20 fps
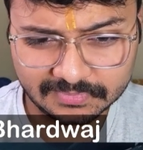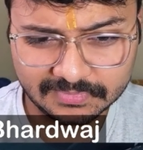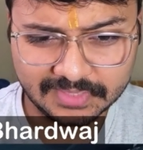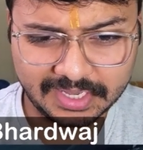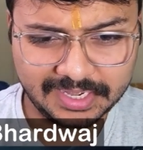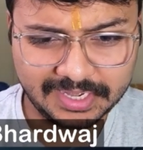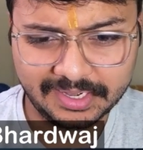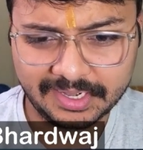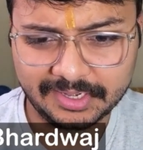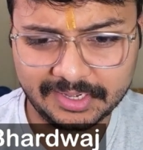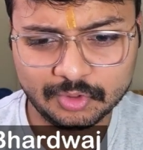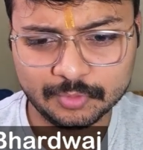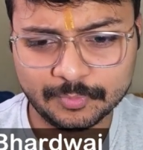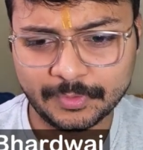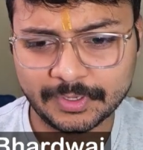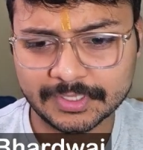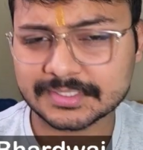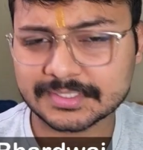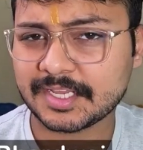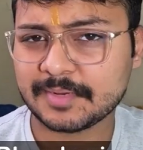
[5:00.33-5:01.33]
and 2
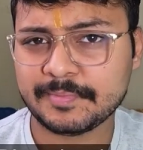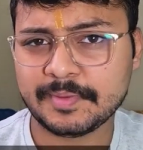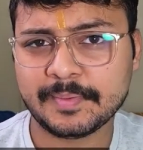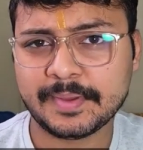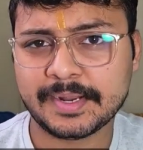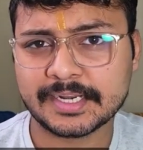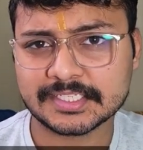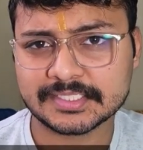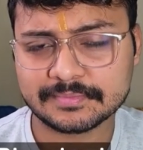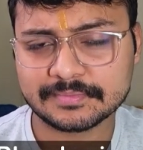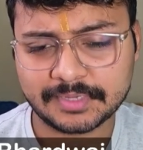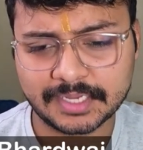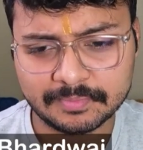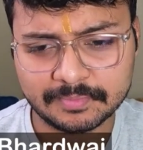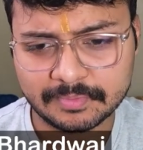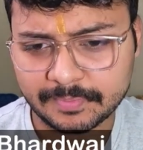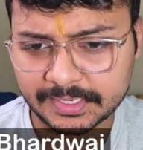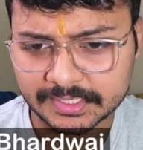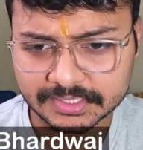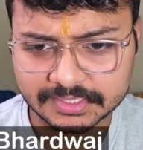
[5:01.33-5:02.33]
pawns can be
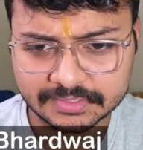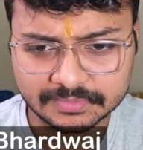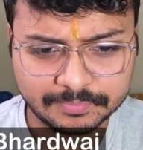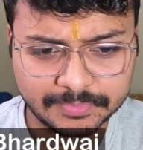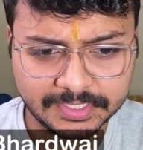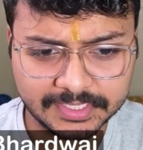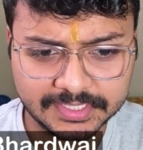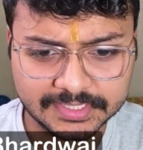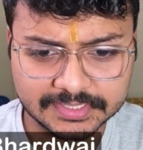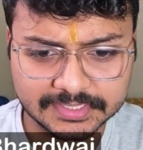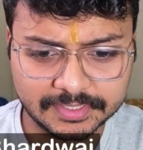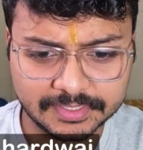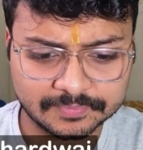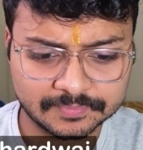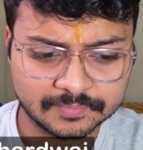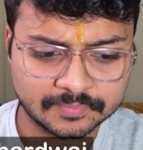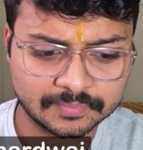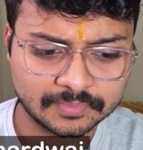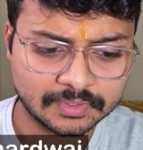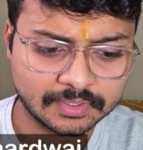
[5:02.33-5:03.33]
managed pretty easily,
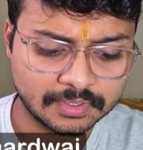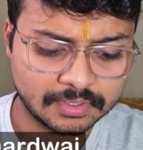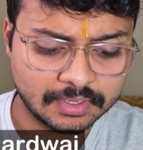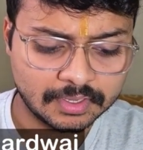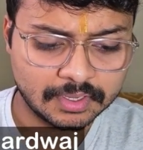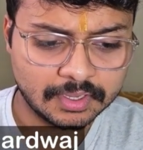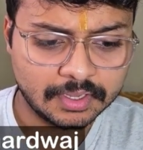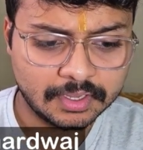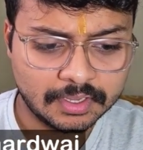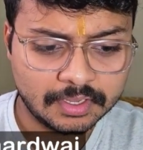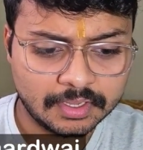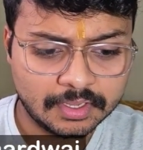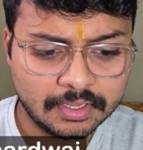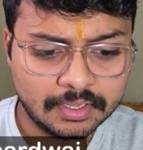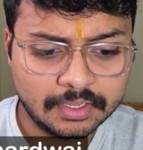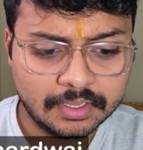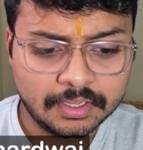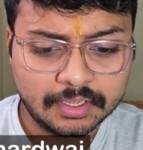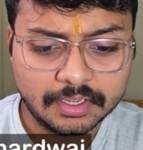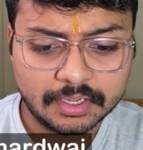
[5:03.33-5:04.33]

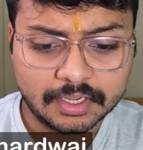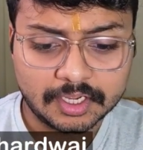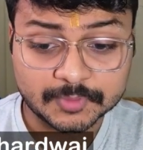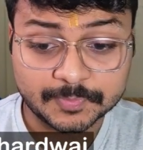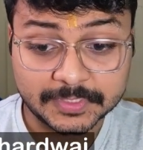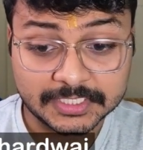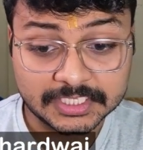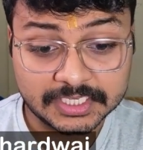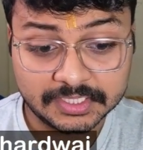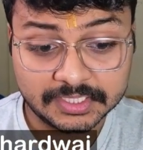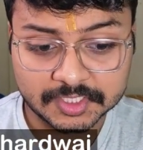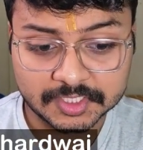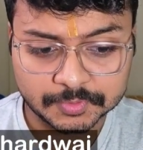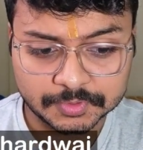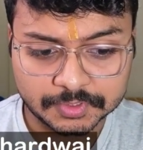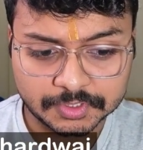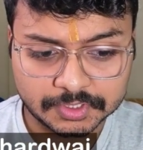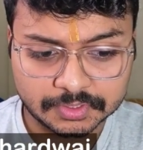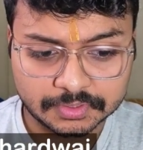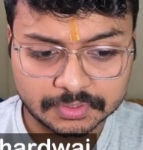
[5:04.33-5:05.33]
especially in this
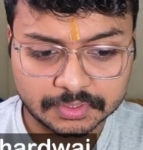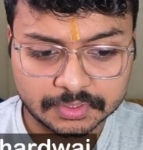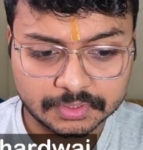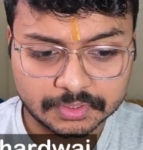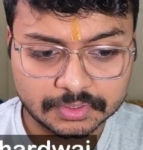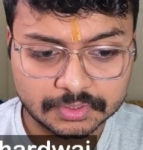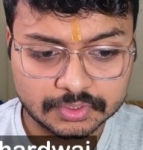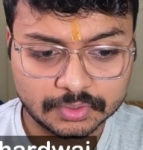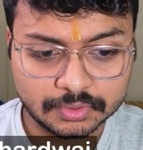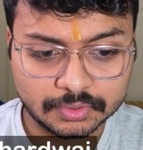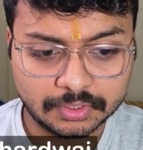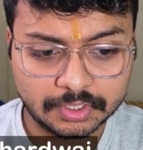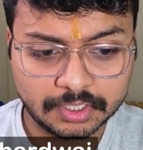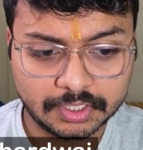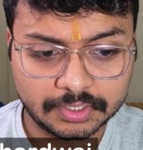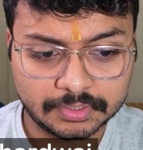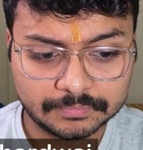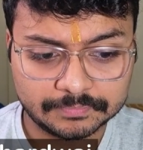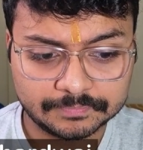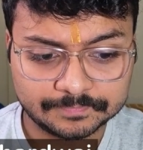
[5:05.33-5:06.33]
position.
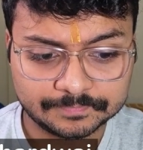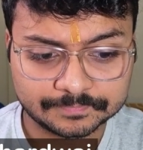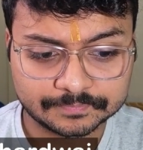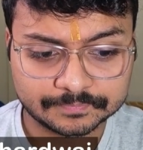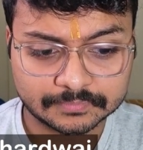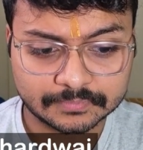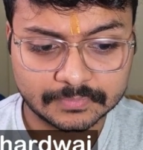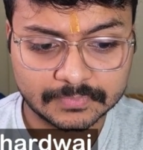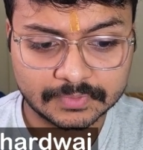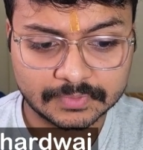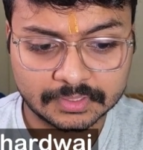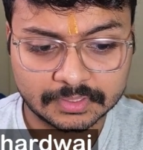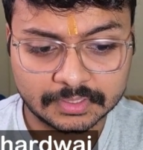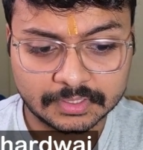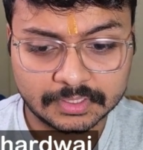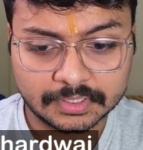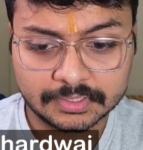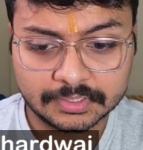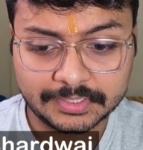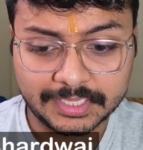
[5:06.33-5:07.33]
So
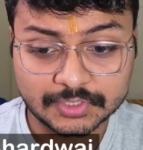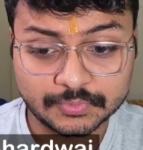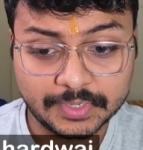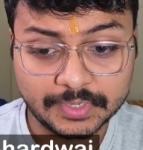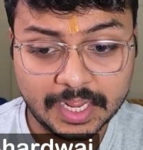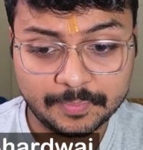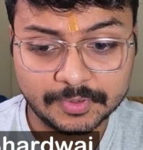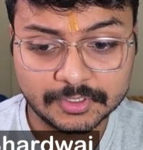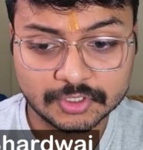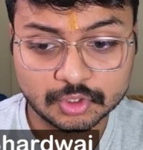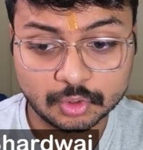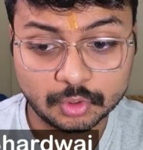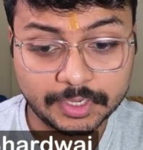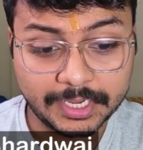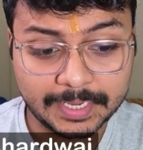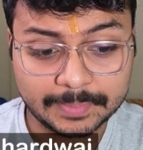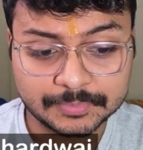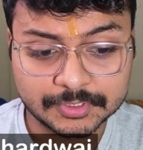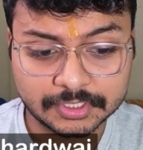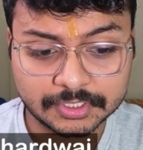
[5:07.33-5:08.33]
that's what happened. So rook
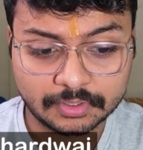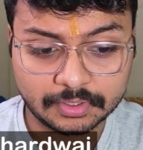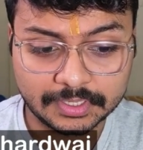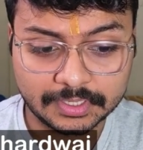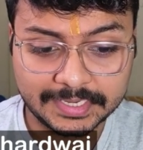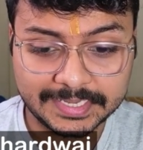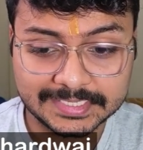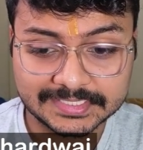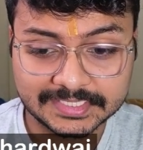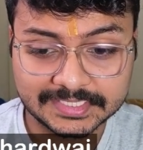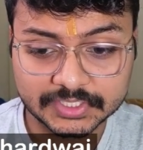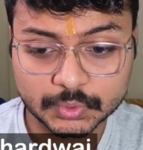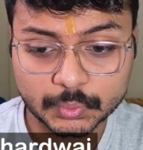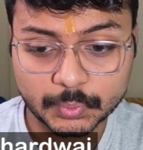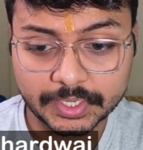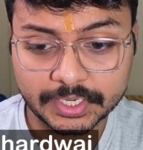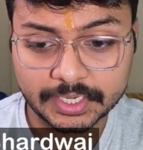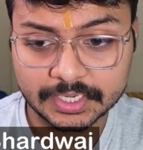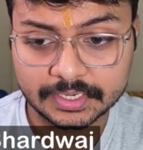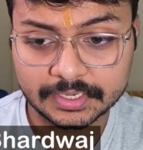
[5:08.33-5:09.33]
captured on a6
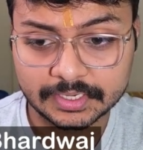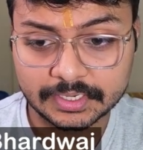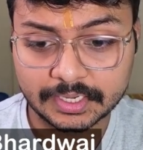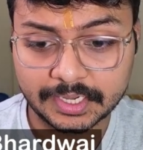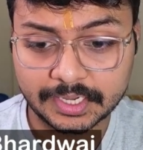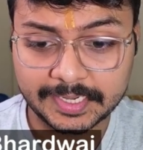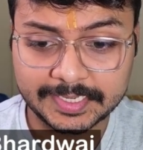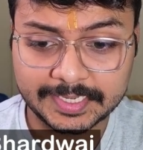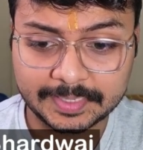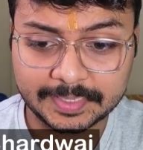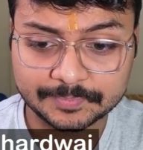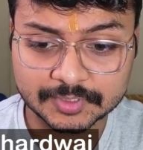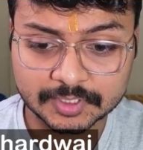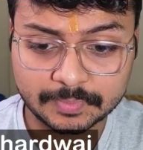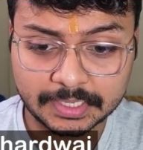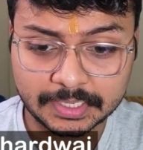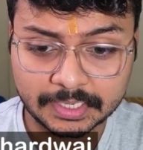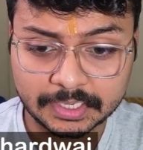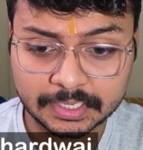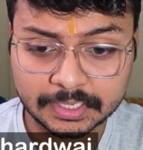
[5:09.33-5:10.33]
square, knight captured
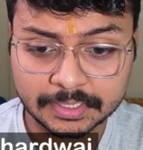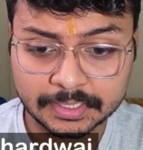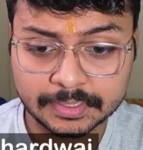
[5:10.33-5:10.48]
back,